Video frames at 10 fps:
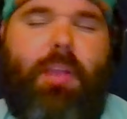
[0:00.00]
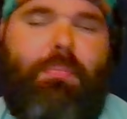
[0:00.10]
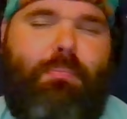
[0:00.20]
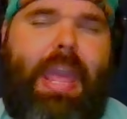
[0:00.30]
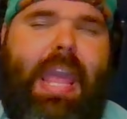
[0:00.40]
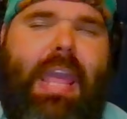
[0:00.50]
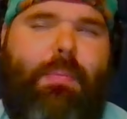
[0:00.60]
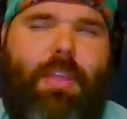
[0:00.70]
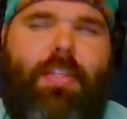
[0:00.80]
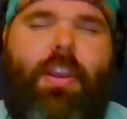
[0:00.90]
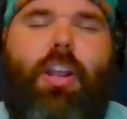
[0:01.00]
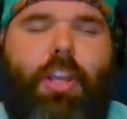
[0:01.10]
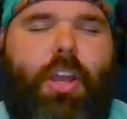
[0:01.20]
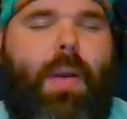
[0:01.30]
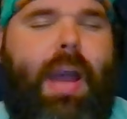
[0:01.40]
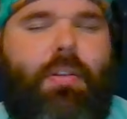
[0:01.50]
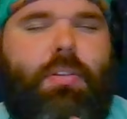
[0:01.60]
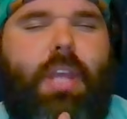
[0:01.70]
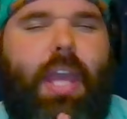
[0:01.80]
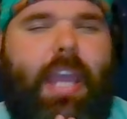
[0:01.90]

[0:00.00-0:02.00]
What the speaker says: and maybe they're going to go out and